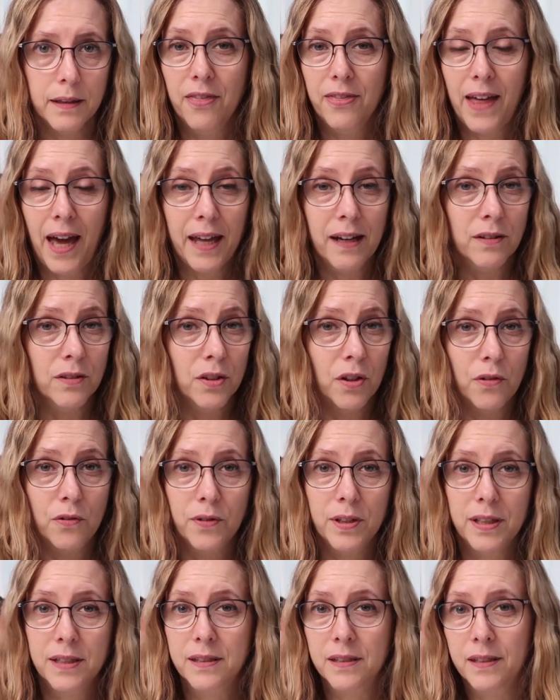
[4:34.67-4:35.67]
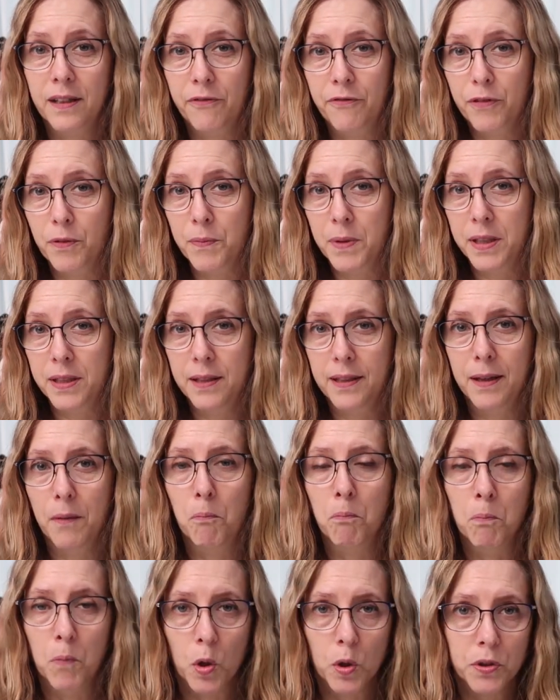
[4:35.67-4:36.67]
That alone is enough for me to
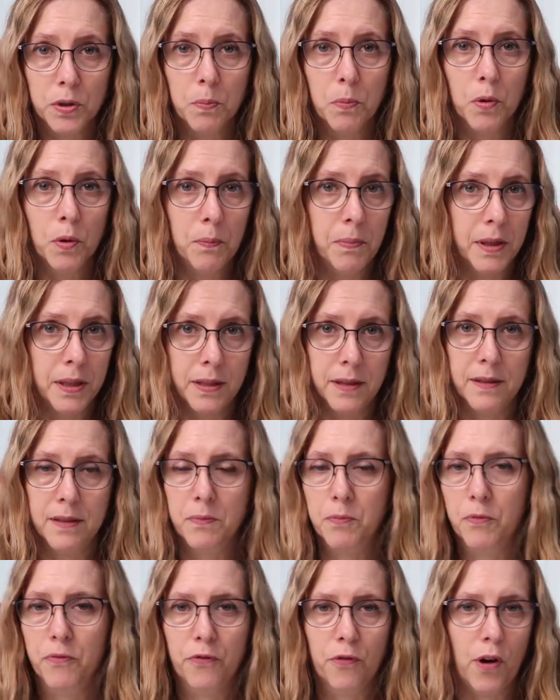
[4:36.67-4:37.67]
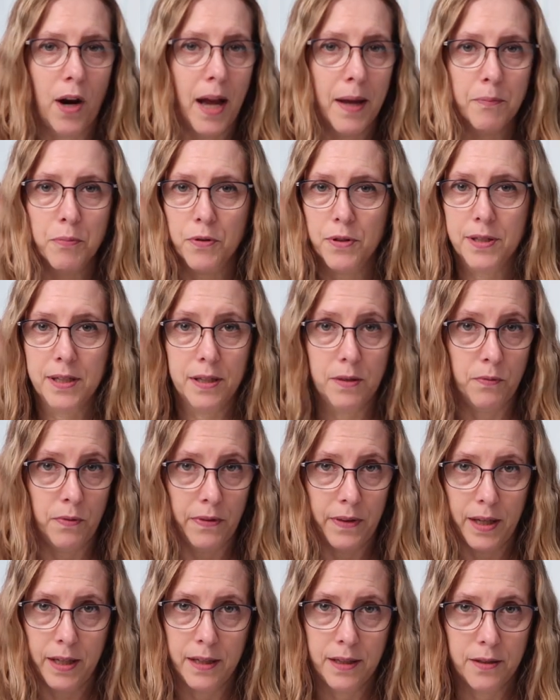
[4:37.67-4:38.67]
get multiple opinions before I proceed with
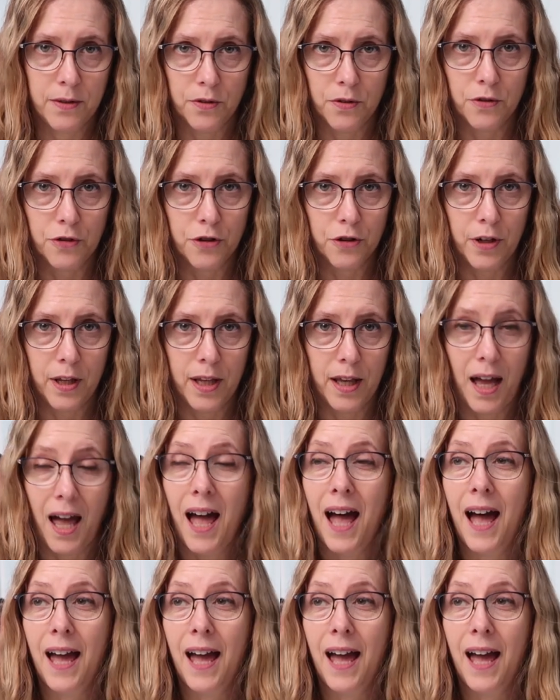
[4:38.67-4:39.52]
any surgery.